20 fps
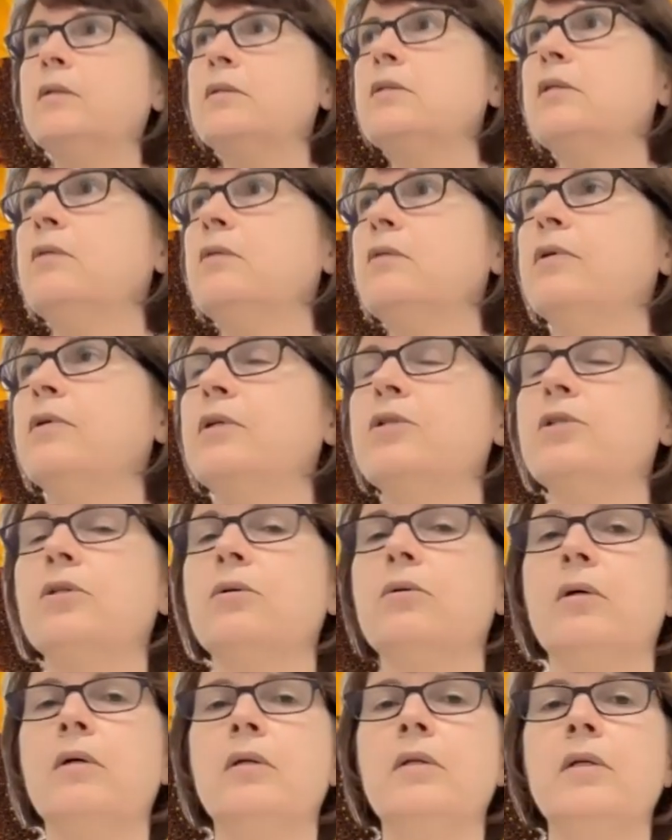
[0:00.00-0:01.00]
See if we can
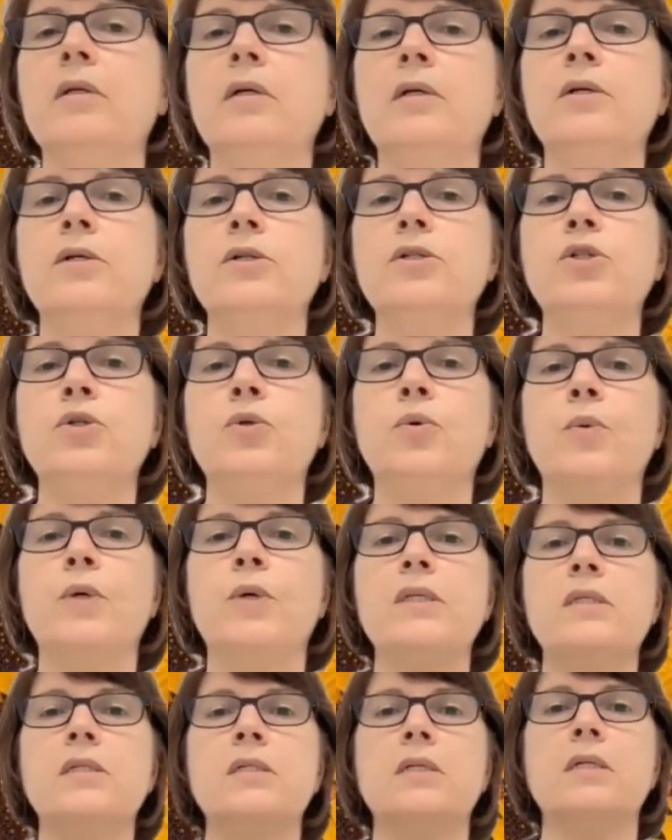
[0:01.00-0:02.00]
do a little
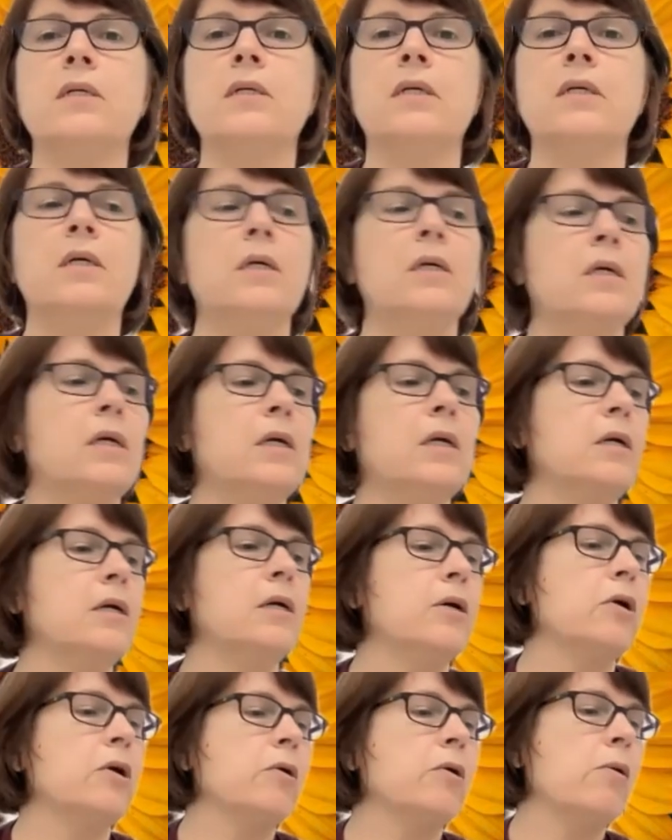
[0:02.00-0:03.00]
twisting
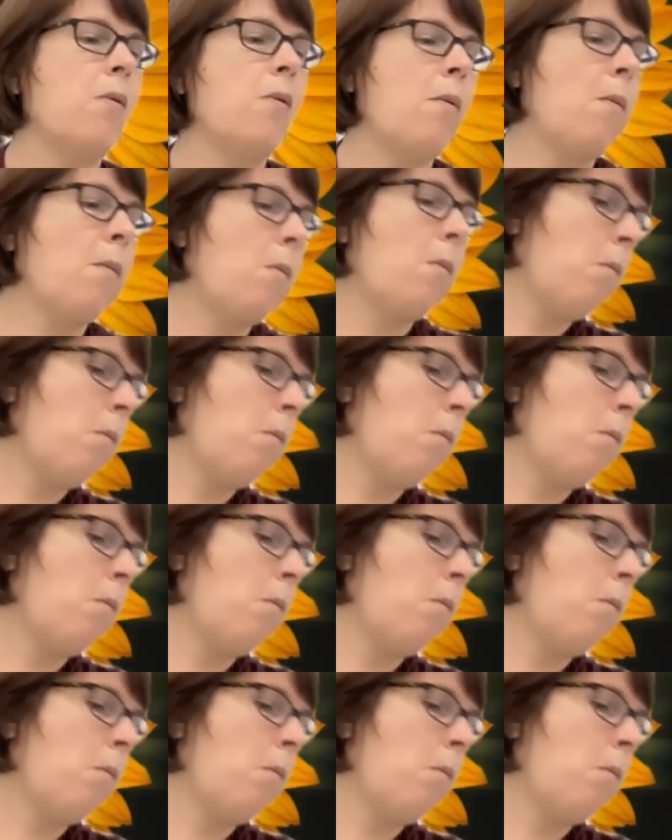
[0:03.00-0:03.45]
here